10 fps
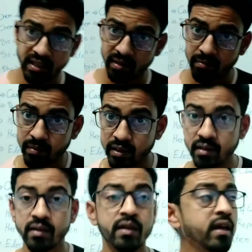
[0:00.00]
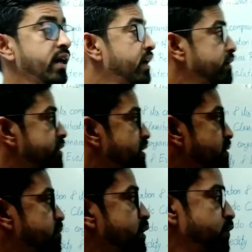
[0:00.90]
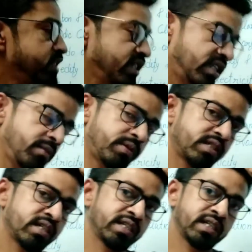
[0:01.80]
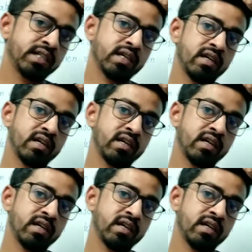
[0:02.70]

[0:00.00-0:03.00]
number, and the number which is represented